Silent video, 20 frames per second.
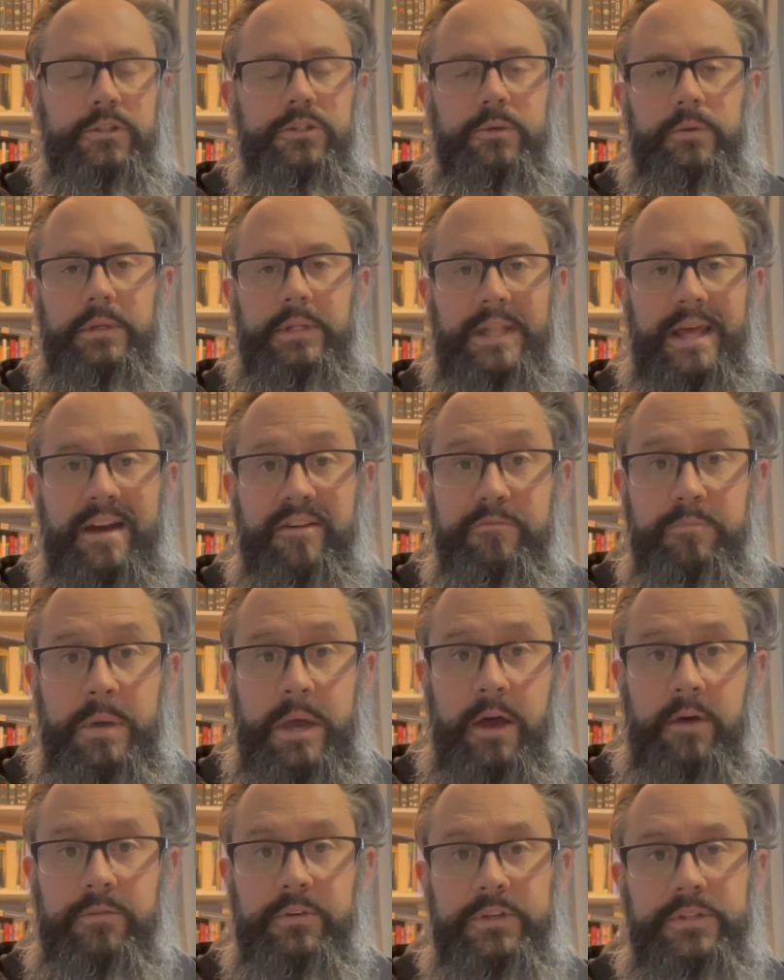so a left
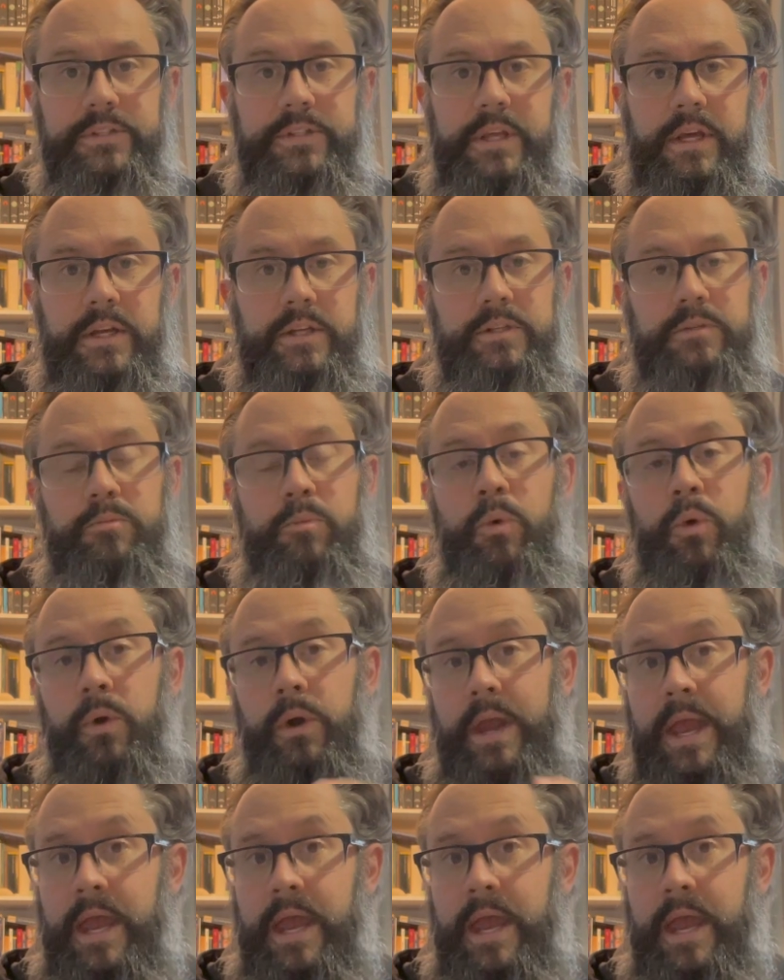pelvis that is more